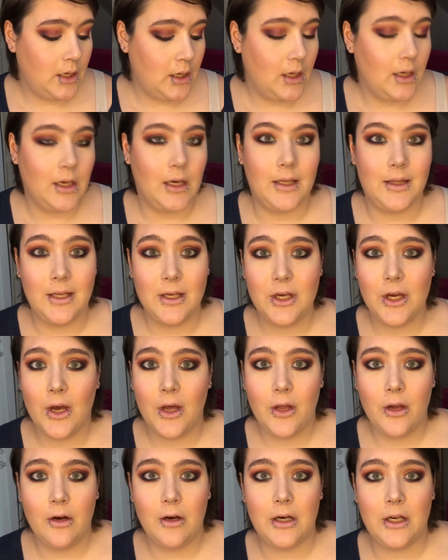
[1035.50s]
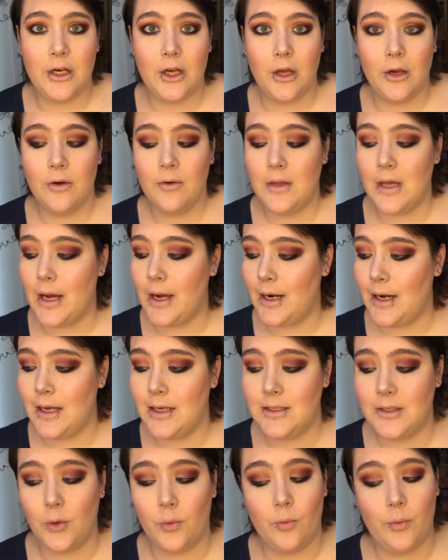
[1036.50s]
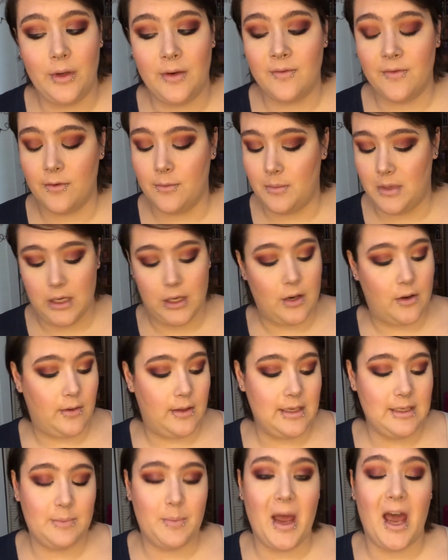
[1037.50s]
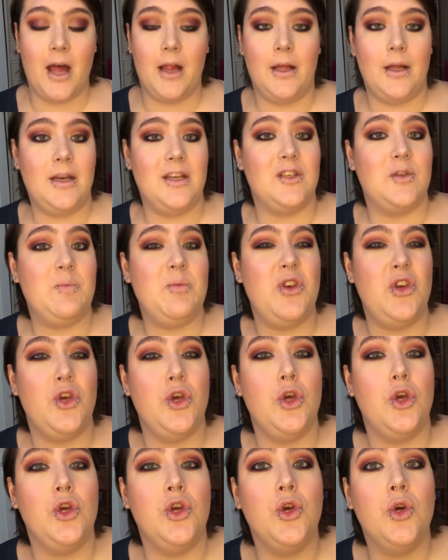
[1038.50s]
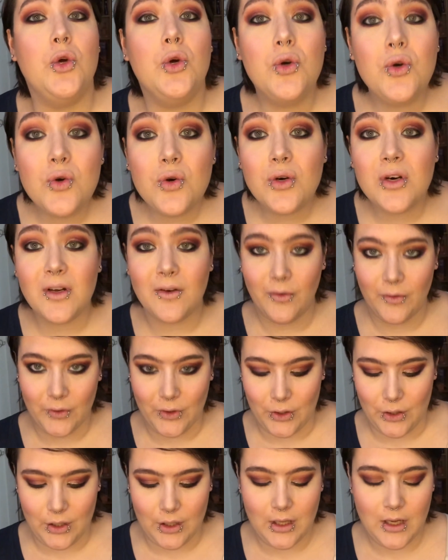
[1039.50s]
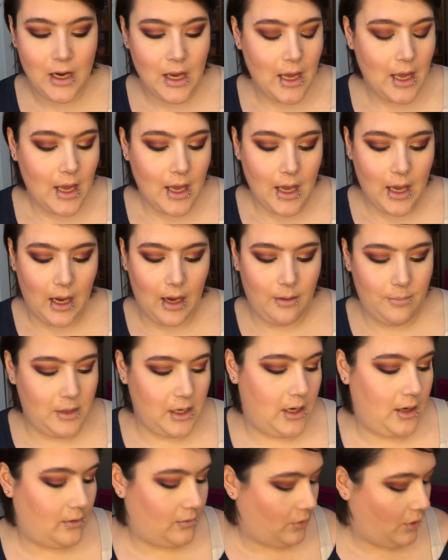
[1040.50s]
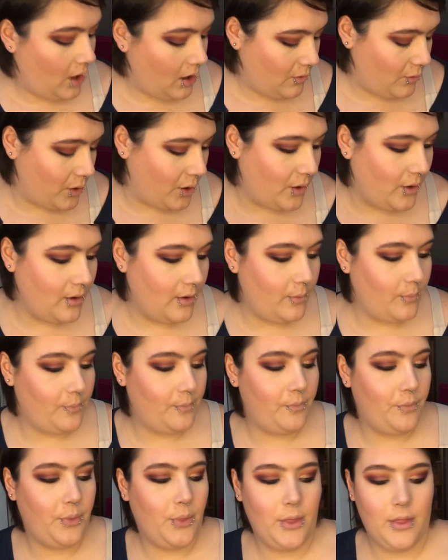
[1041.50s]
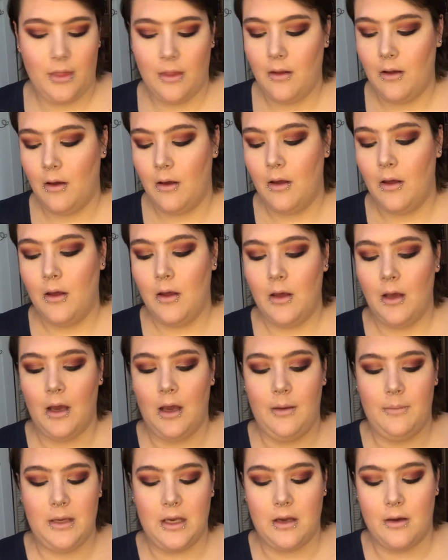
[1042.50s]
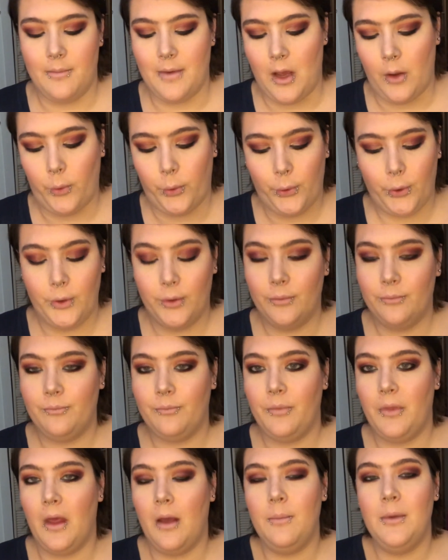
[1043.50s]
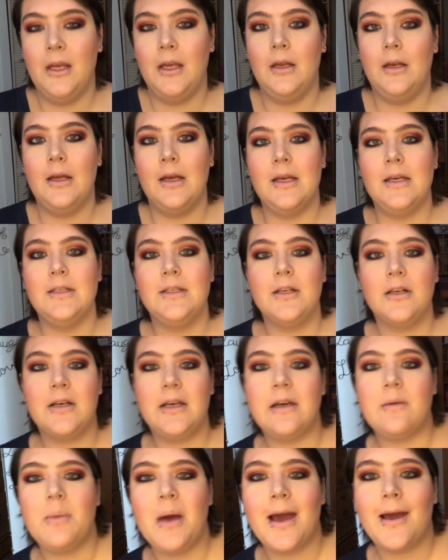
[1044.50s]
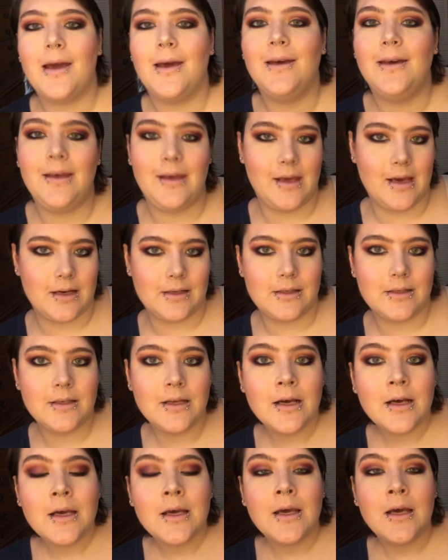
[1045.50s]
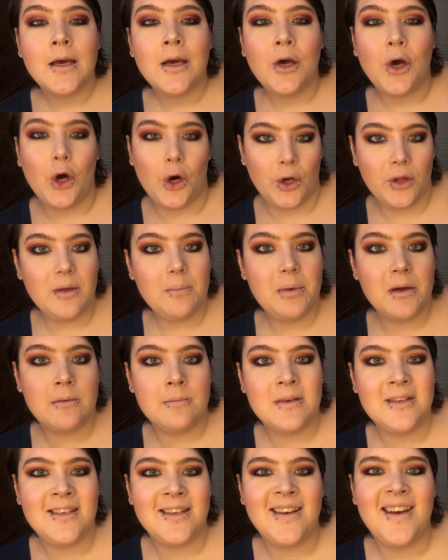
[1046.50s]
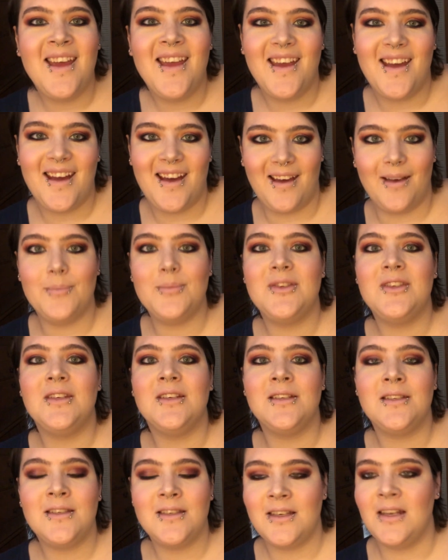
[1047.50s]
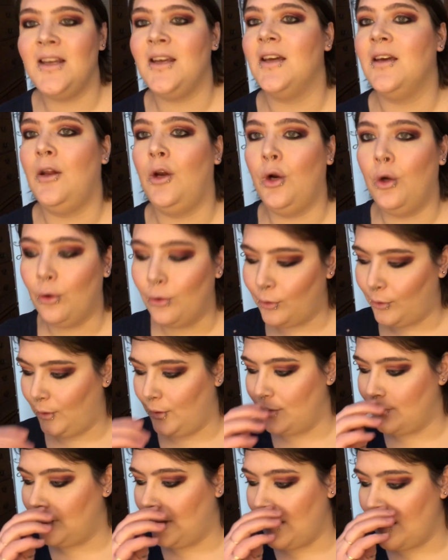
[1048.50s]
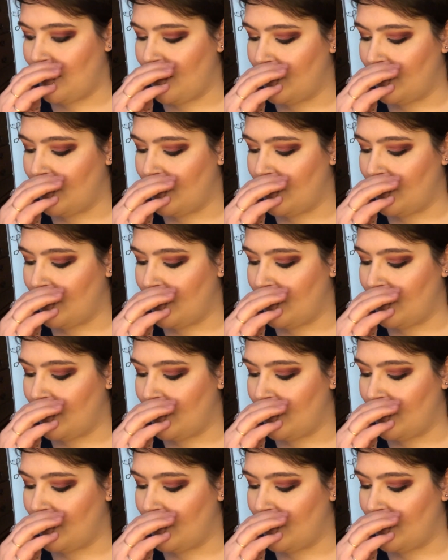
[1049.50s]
I think y'all already know that it's a win for me, y'all. This palette is beautiful. I mean, oh! I mean, come on. I mean, is there kickback? Yes. Are they pigmented? Abso-stinkin-lutely.